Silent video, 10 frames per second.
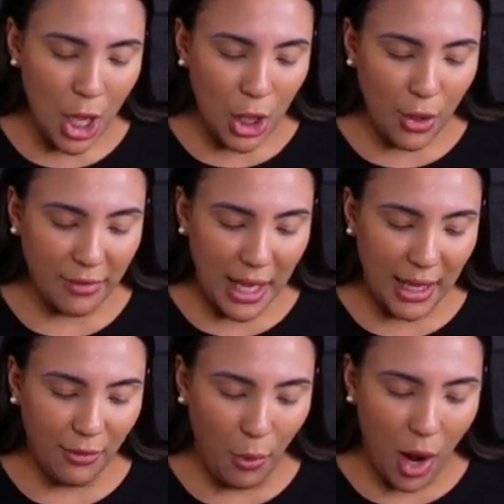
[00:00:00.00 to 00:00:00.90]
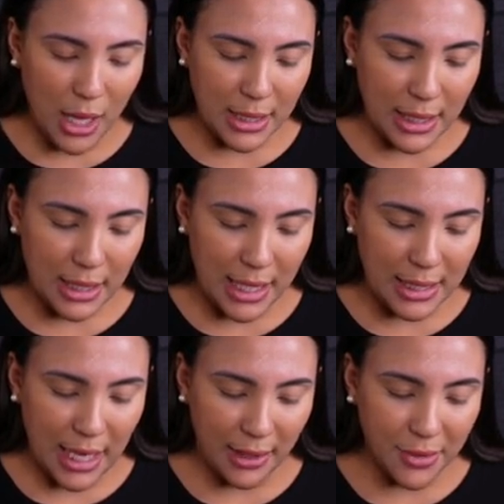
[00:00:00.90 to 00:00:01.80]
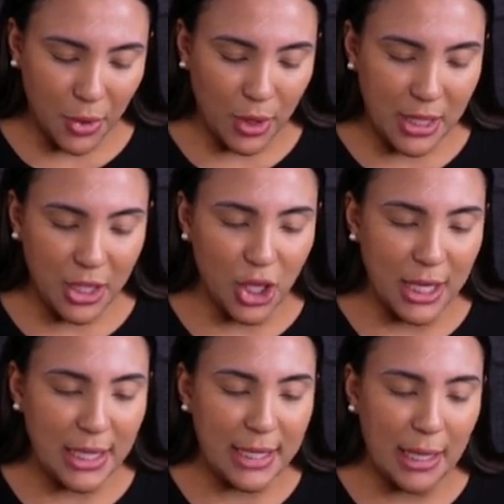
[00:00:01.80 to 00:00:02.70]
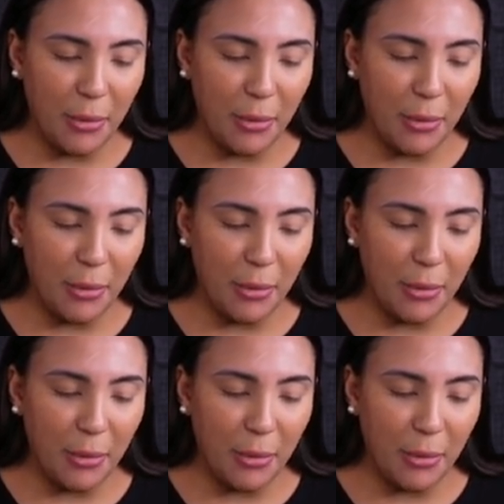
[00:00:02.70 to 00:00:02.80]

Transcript: You have the Eight of Wands, the Ten of Swords, and the Justice.